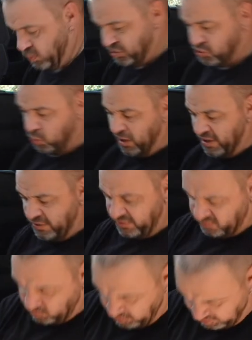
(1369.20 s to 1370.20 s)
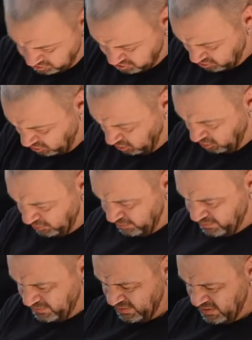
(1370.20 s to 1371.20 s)
which wire is which. So
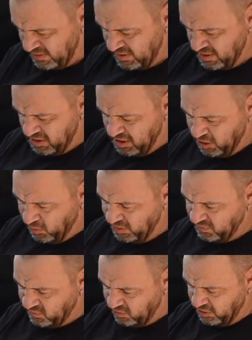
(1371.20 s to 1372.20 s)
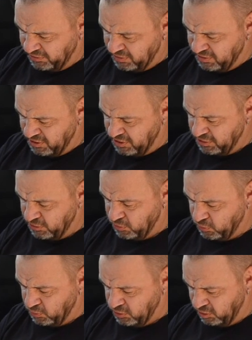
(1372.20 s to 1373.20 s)
I went on uh,
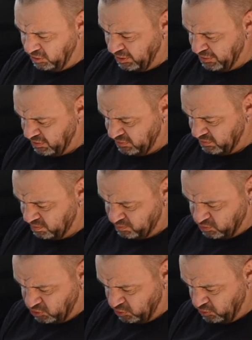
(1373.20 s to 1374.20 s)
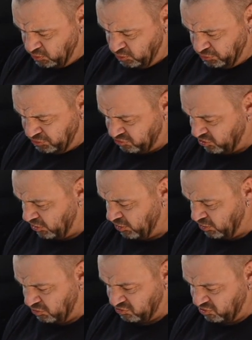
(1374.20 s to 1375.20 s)
Google and I googled
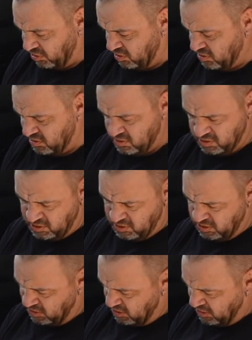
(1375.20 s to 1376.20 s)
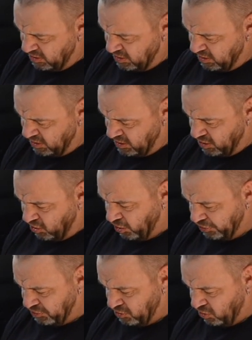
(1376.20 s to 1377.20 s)
Toyota
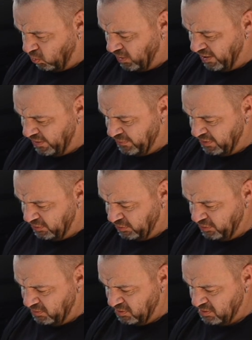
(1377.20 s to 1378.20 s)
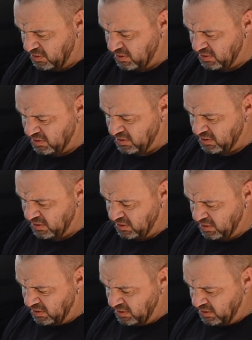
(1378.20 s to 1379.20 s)
audio wiring loom
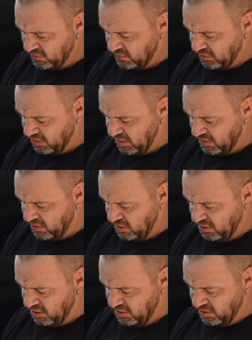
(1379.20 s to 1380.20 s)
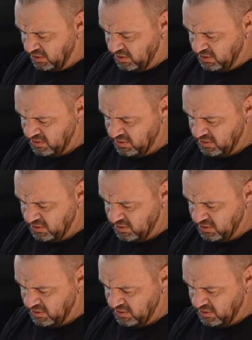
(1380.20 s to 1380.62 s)
to get the uh,